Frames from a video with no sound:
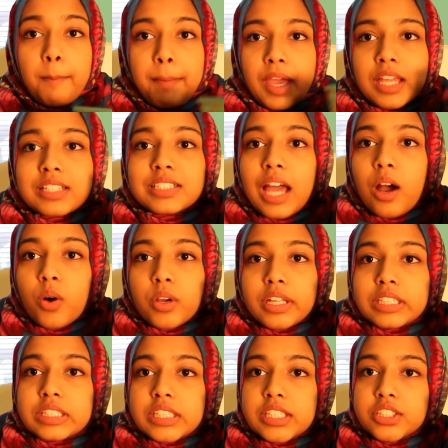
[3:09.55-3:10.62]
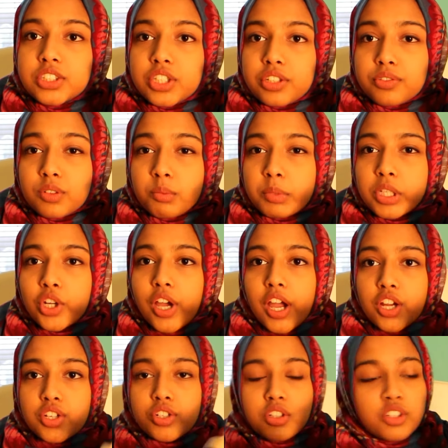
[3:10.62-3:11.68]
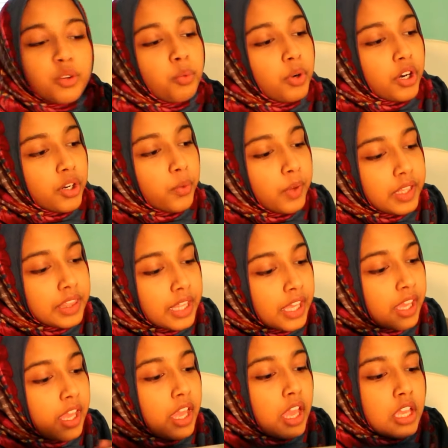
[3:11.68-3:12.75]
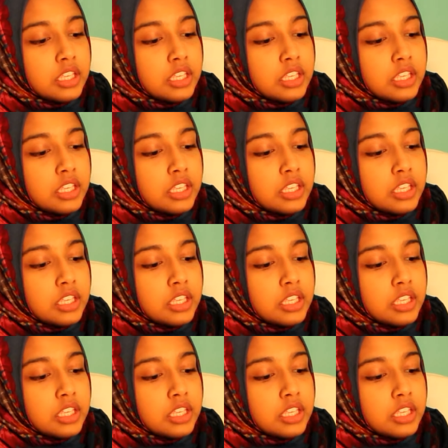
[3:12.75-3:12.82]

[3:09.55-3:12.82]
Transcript: picked out, it's easier for me to actually work with it,